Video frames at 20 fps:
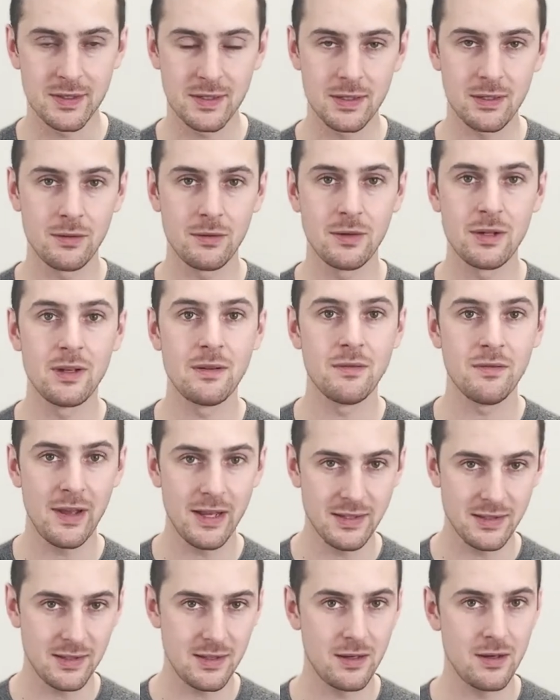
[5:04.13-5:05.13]
considering
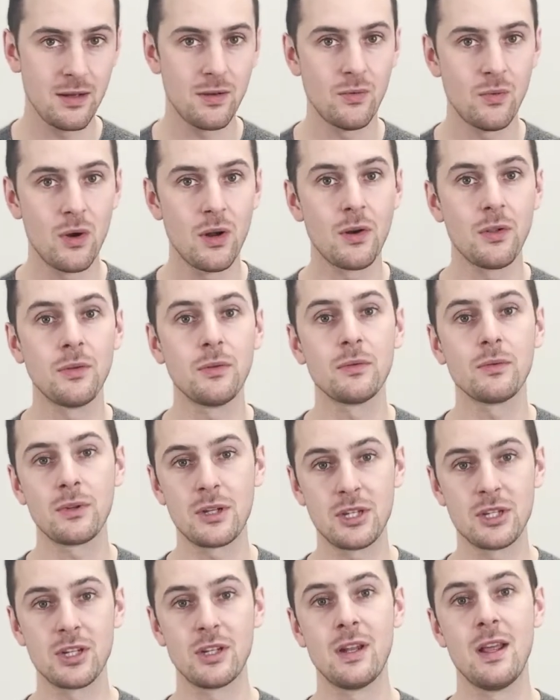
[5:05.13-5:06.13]
investing in Waterloo
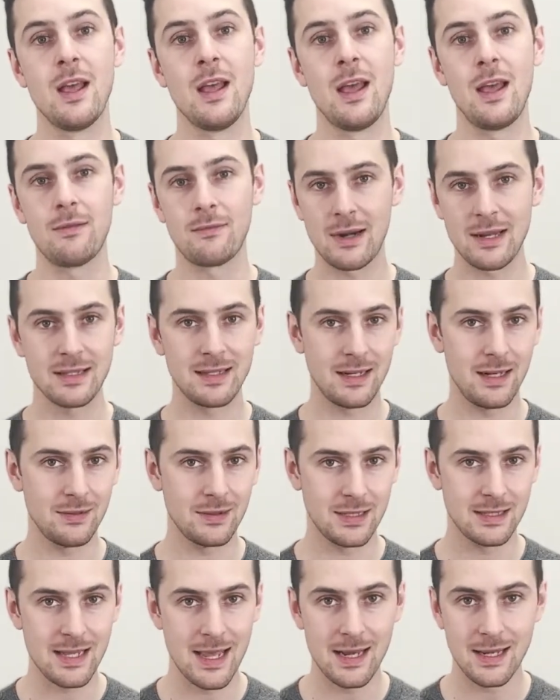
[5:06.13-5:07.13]
region and renting out
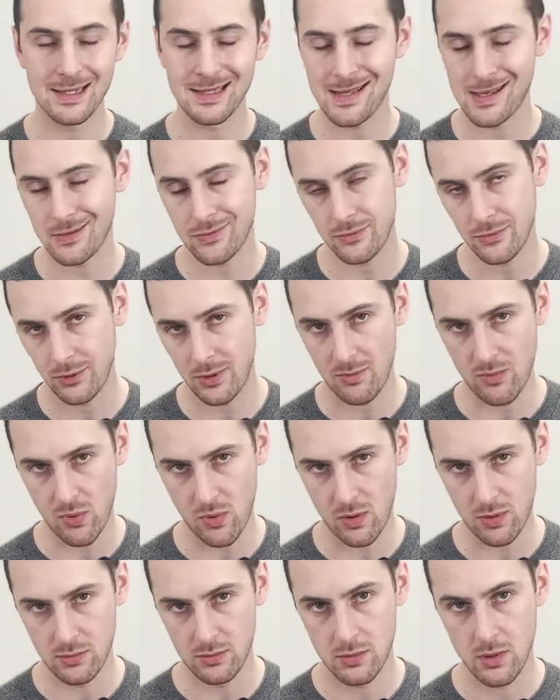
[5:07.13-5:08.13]
to tenants. That's really
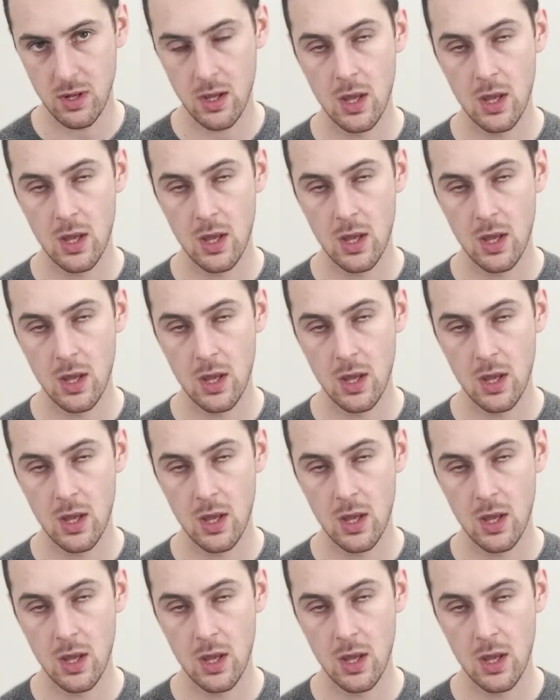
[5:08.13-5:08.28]
important.